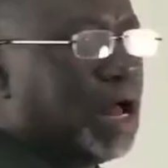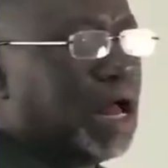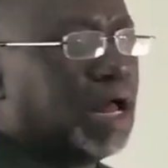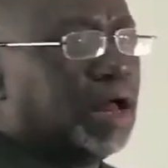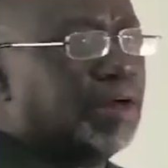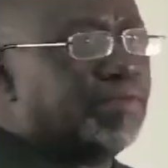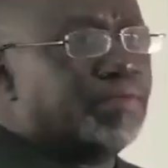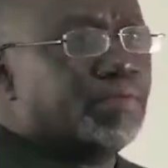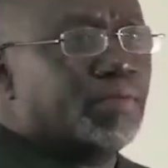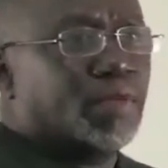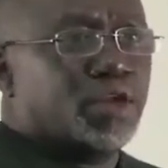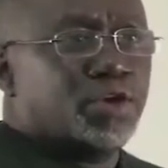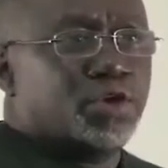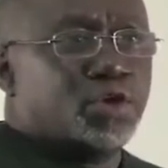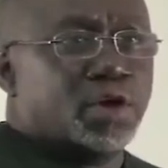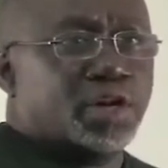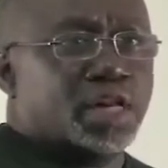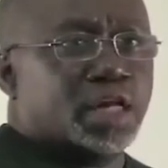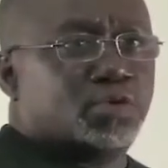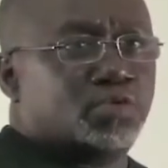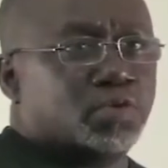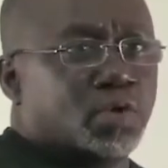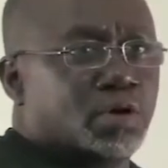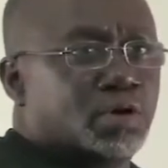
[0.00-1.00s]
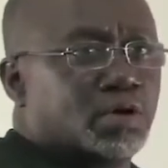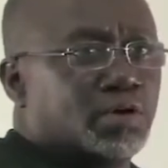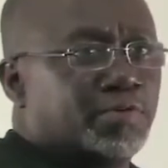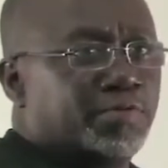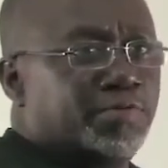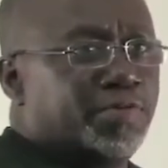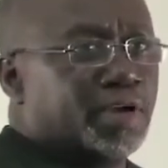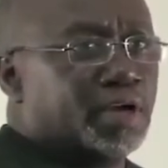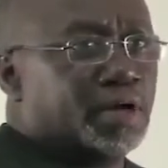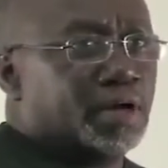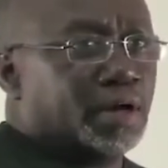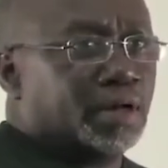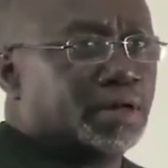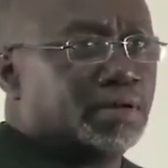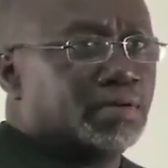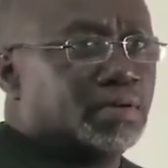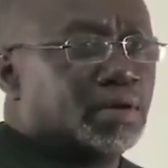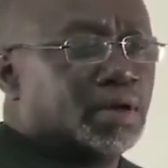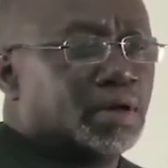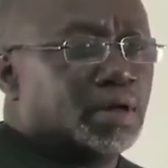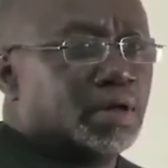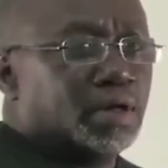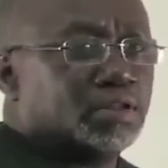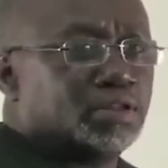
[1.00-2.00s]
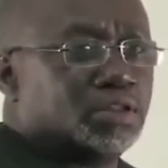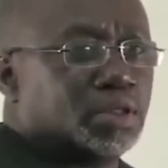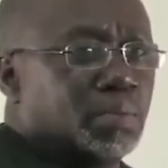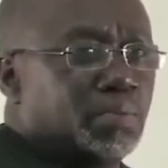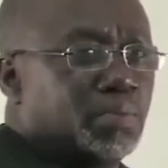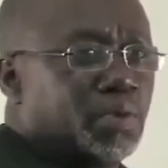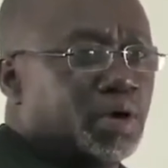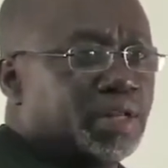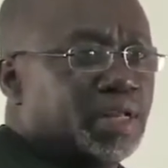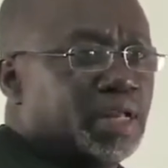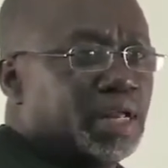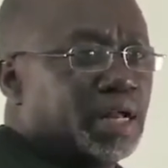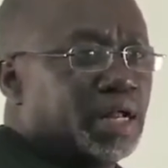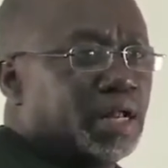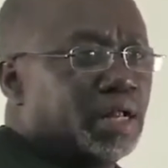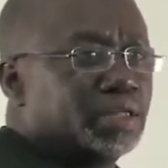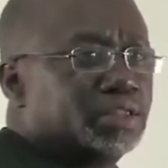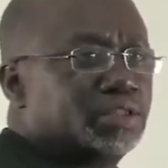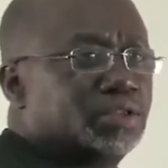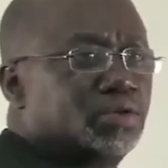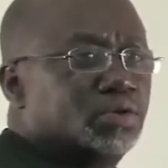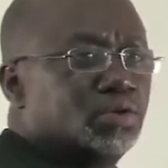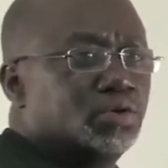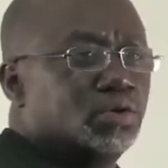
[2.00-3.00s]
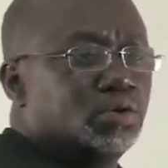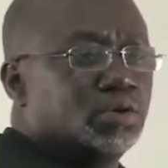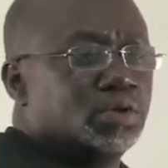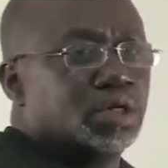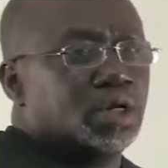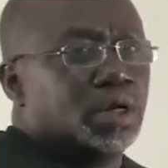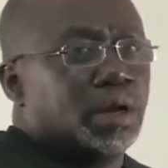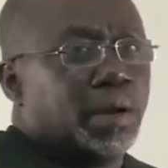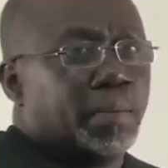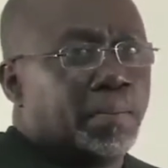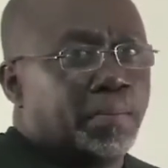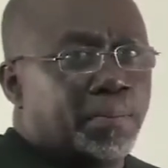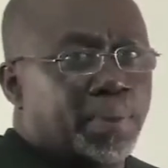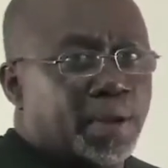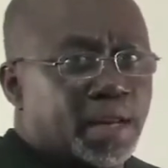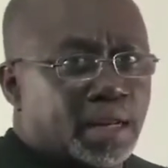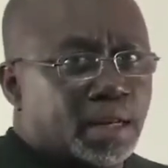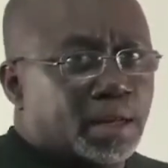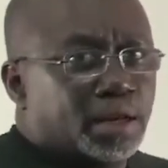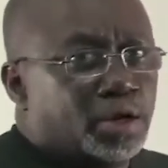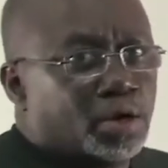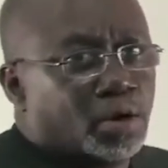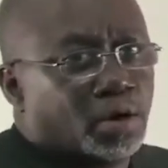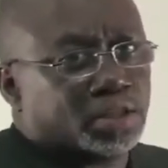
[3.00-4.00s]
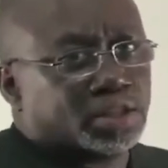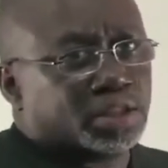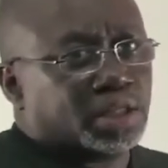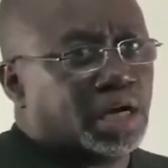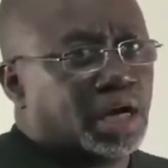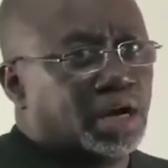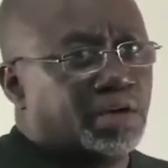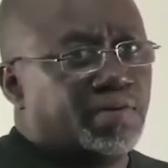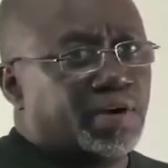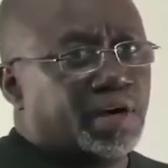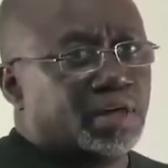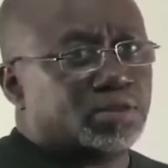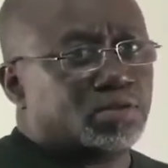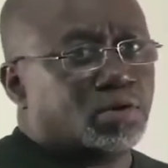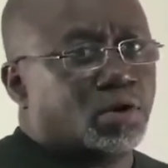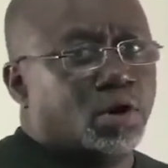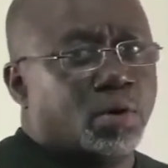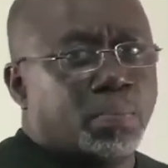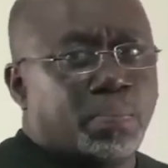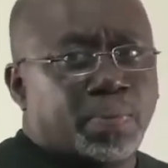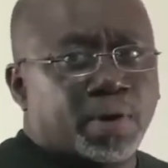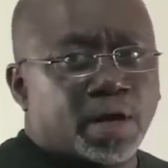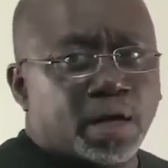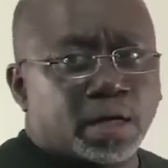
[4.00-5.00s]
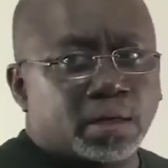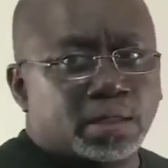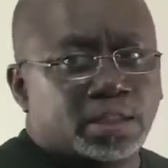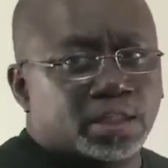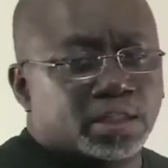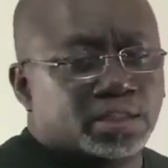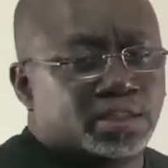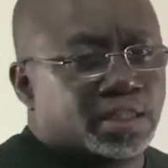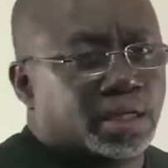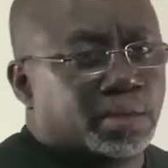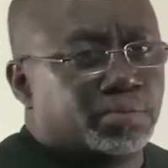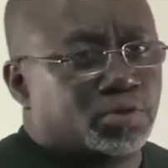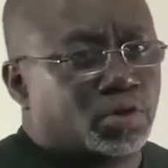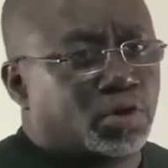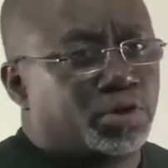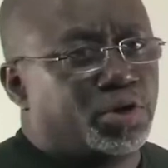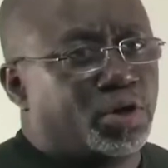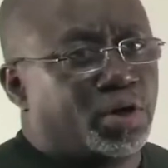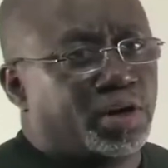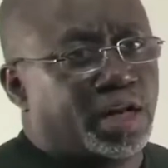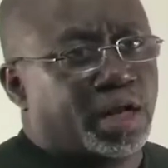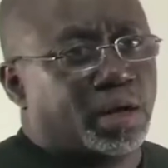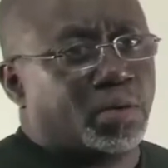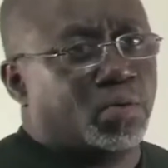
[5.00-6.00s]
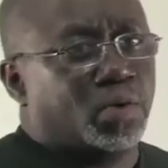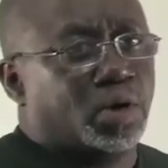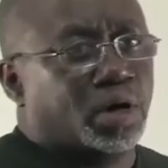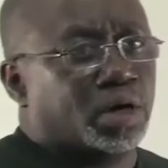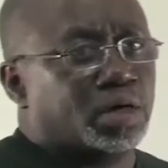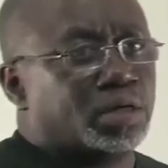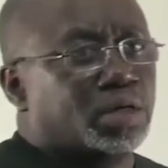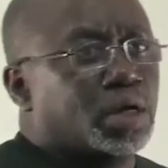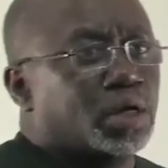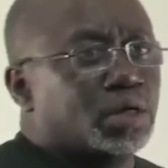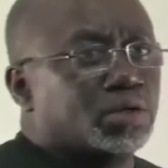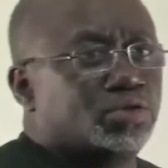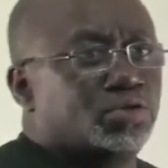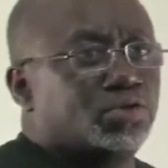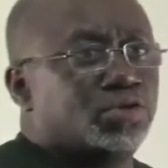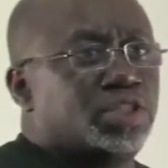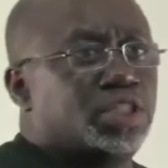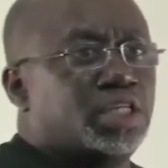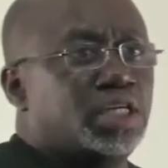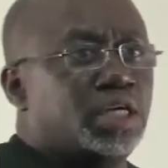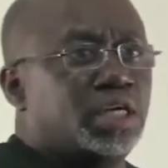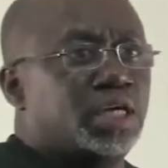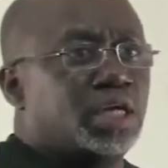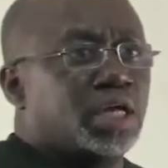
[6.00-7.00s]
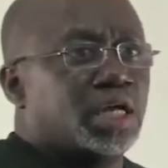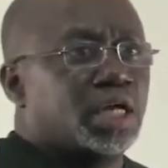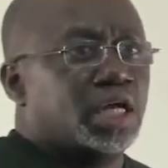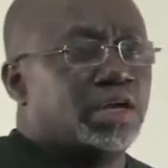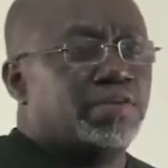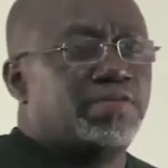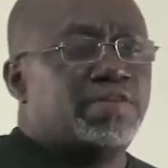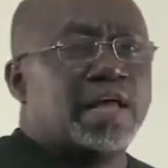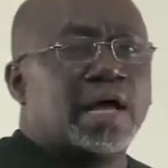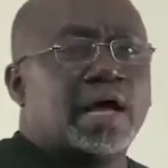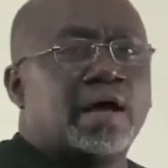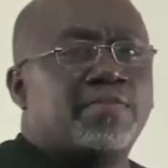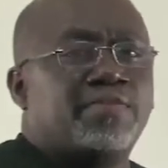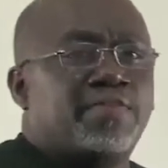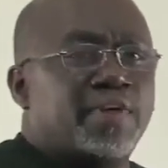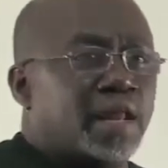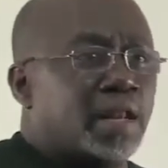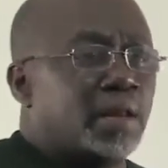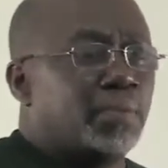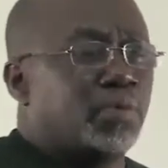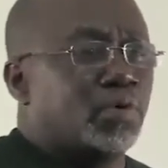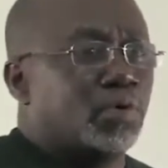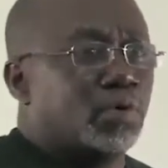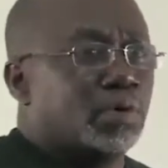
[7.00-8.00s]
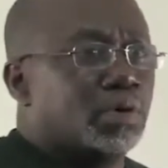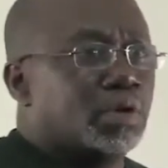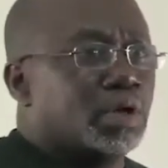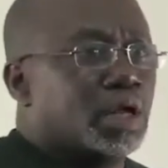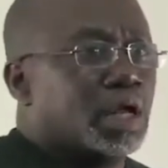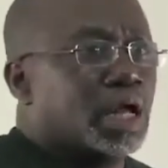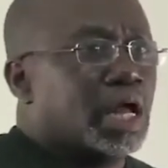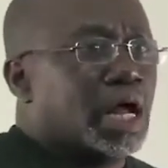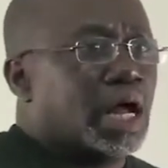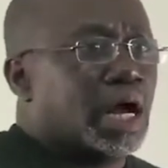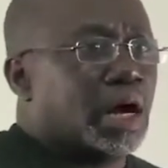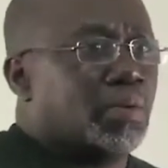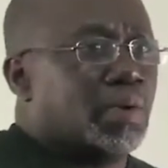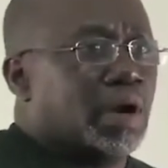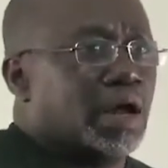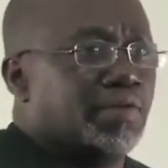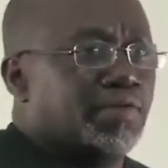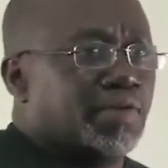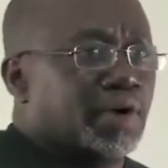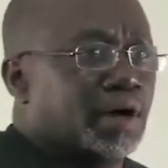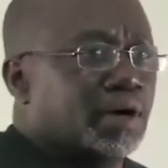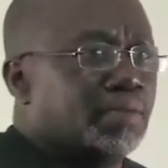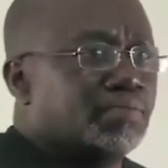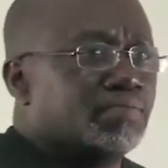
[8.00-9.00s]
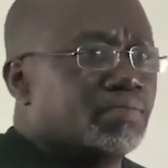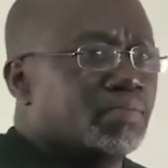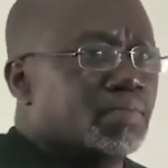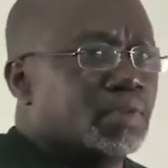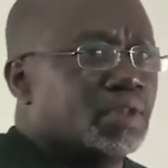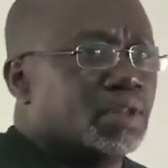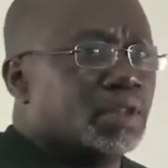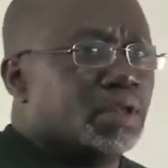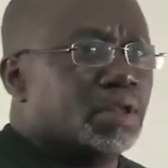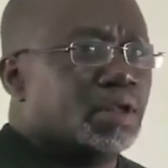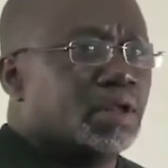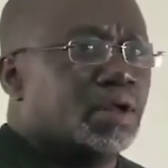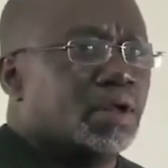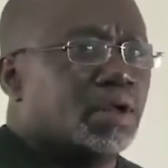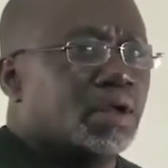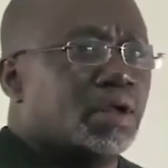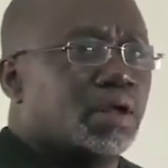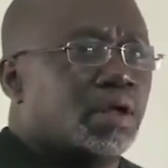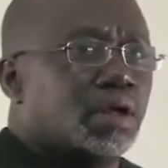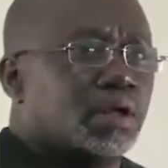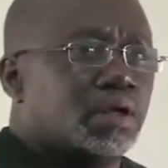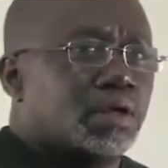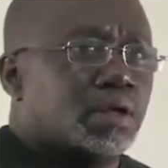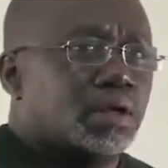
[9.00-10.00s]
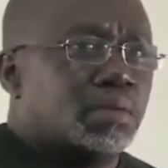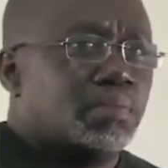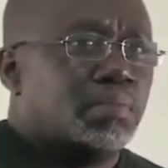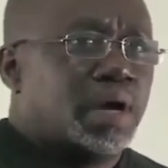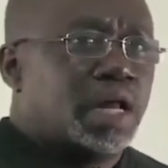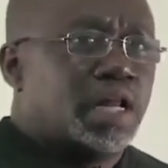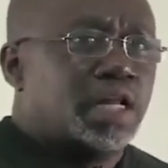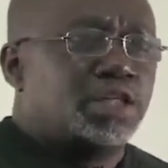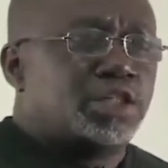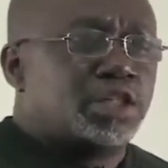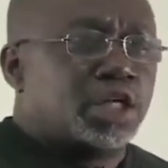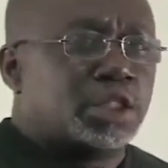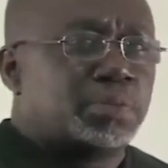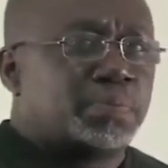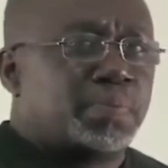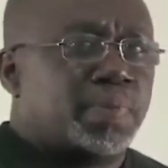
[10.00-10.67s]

have your network configured, somebody else could ping your servers or ping systems on your network to see if they're available. However, malicious